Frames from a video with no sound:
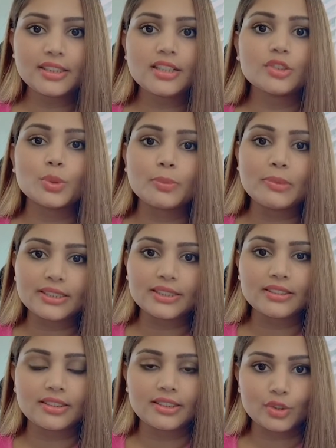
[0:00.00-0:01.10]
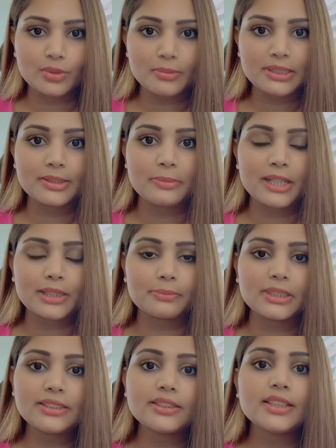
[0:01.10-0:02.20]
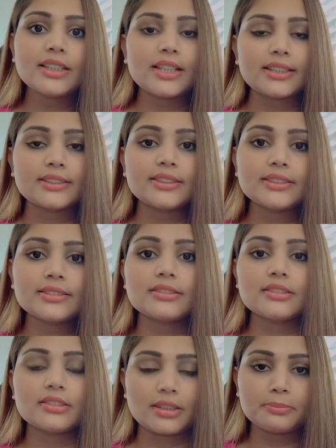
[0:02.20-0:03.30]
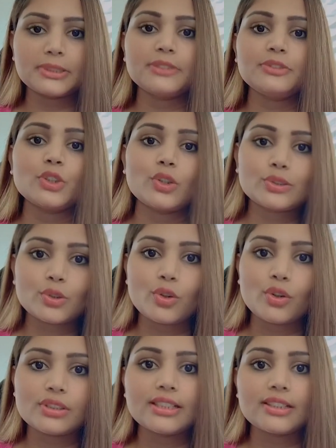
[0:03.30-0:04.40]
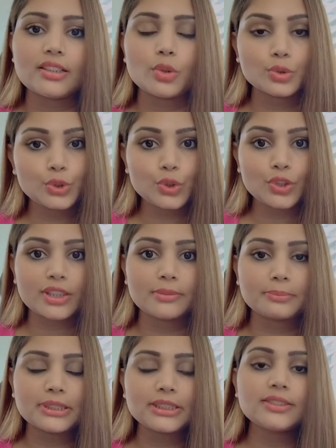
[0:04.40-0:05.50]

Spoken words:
Dubai Economic Department, and this company we also call the onshore companies.